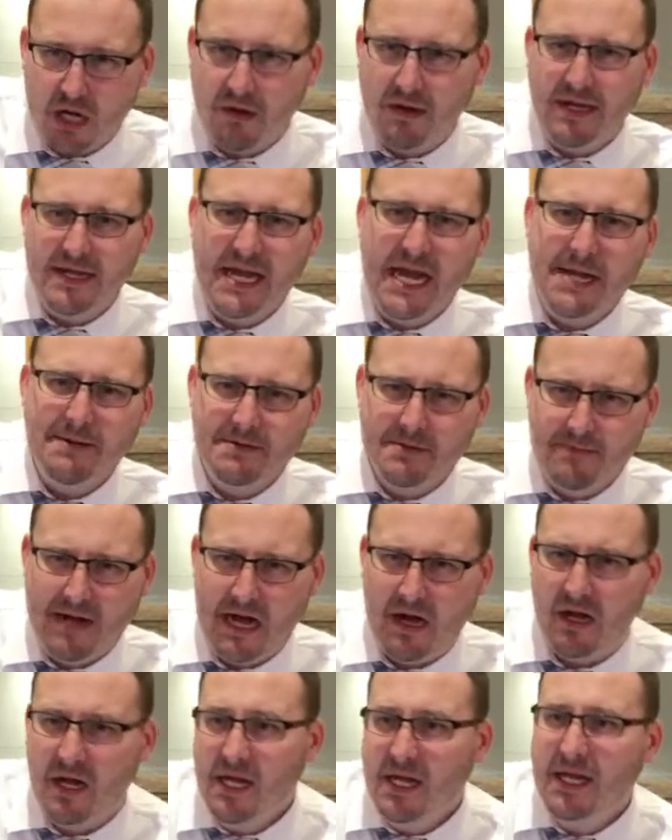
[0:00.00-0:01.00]
already named
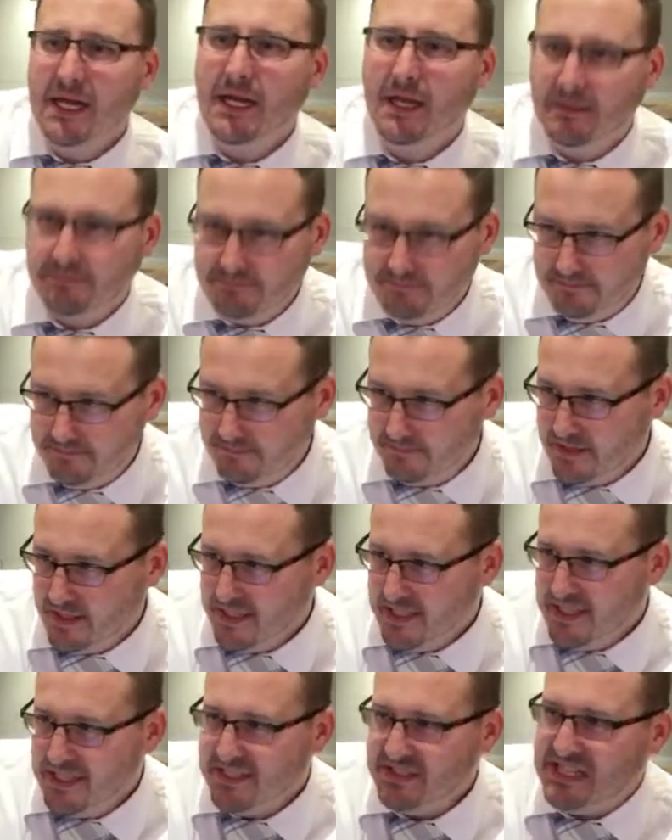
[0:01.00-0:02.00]
about him,
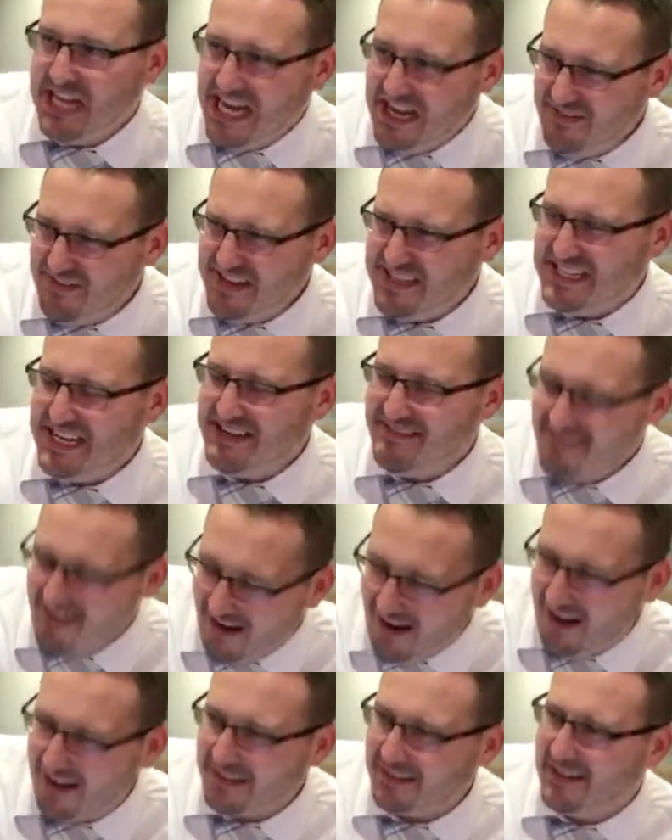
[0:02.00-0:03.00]
David did
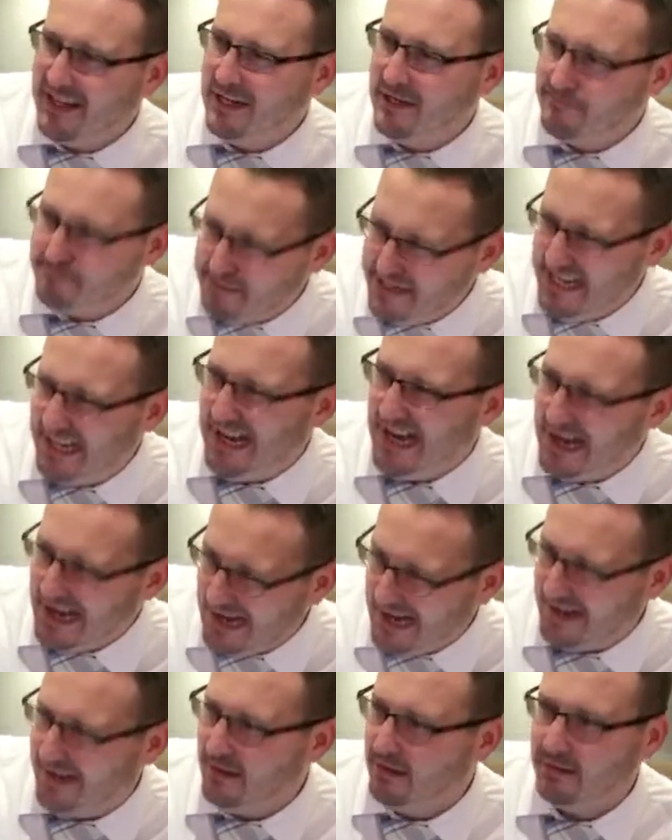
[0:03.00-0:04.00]
not get a big
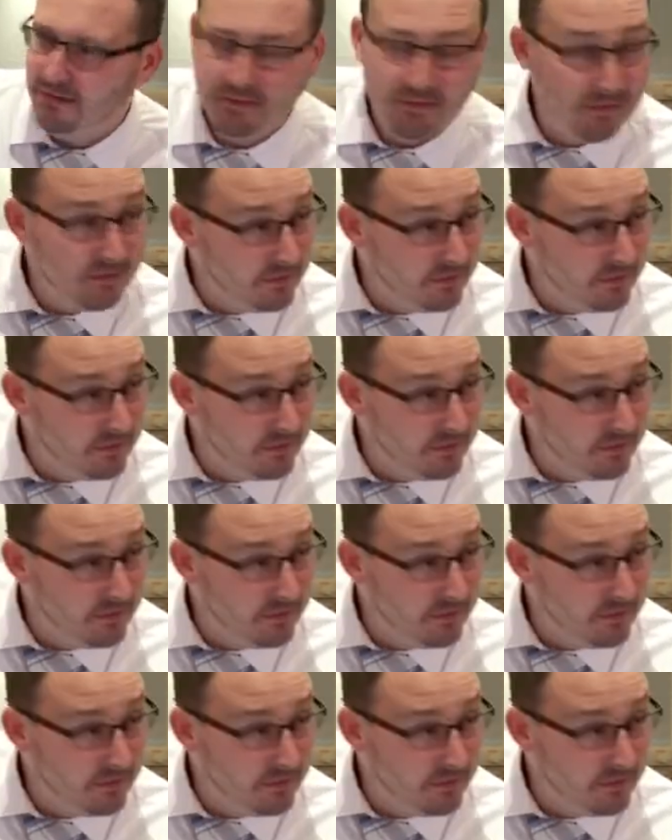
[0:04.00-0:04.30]
head.